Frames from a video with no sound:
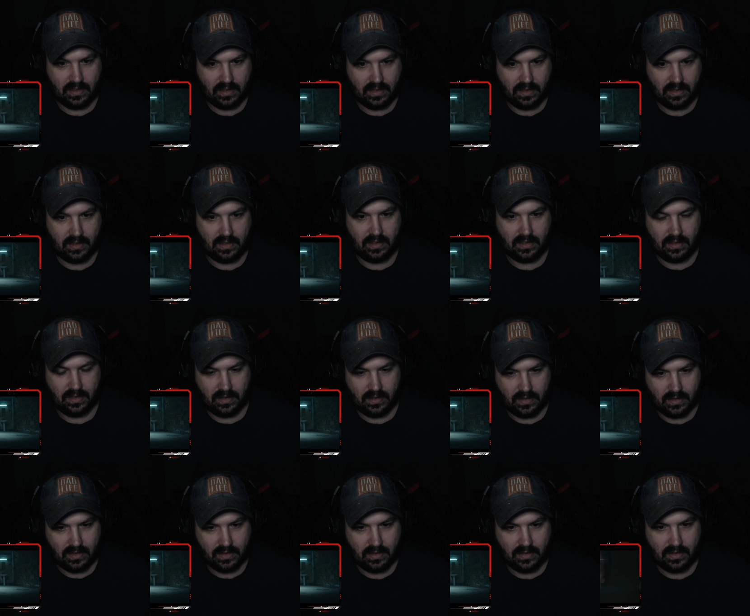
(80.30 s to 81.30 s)

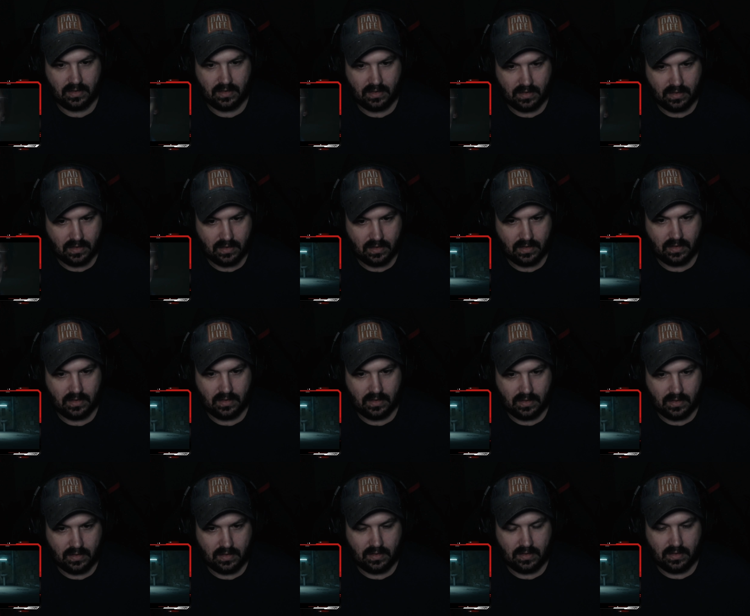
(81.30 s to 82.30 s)

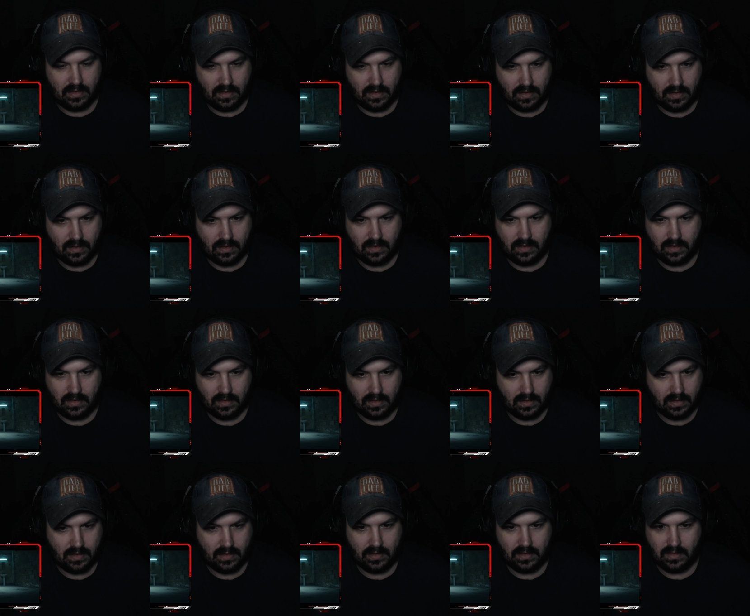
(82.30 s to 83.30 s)

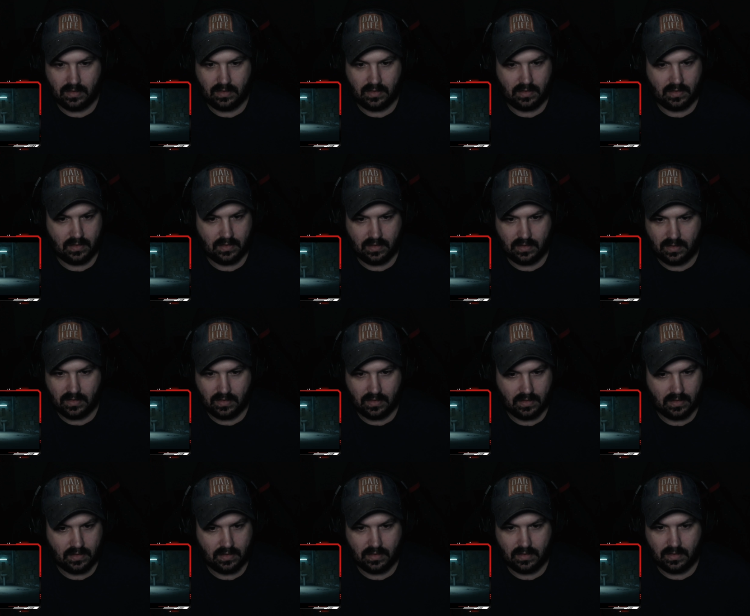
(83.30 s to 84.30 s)

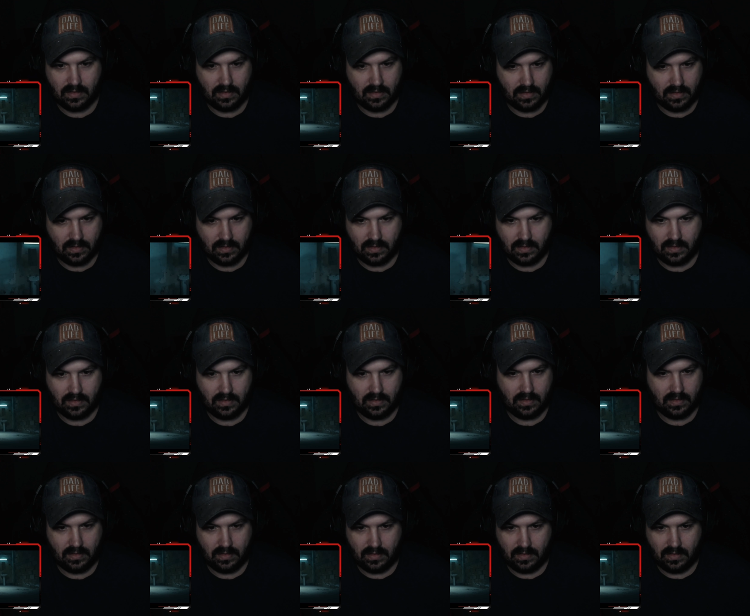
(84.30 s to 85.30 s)

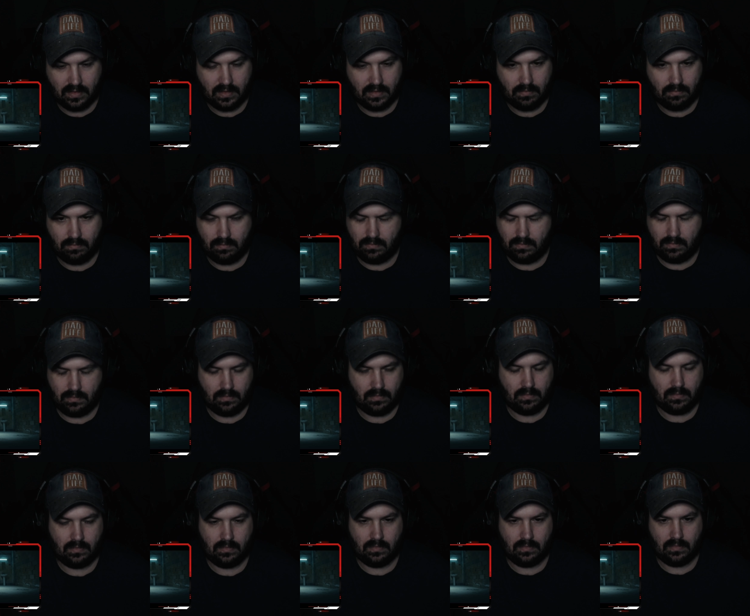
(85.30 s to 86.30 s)

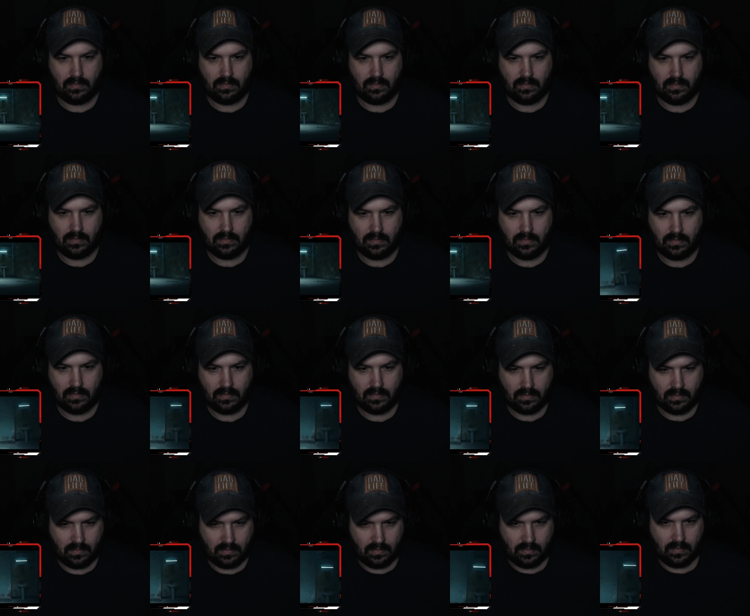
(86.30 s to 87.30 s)

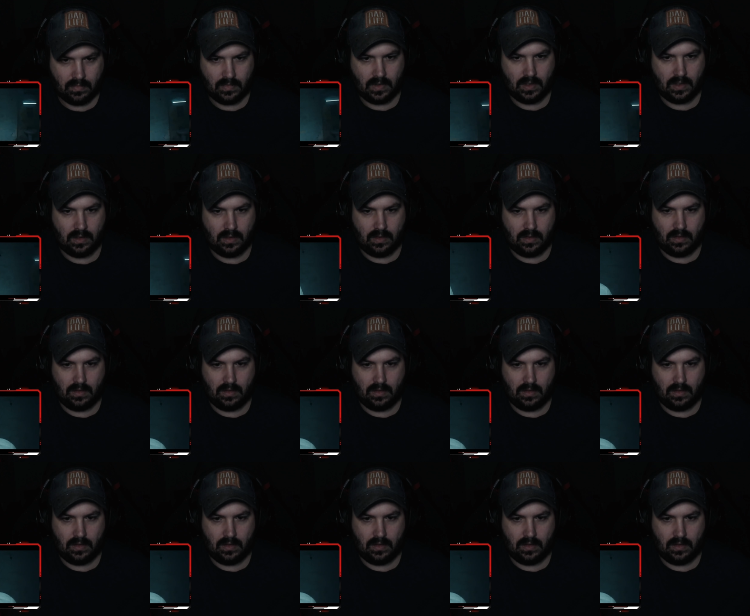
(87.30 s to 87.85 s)
No one is speaking in this clip.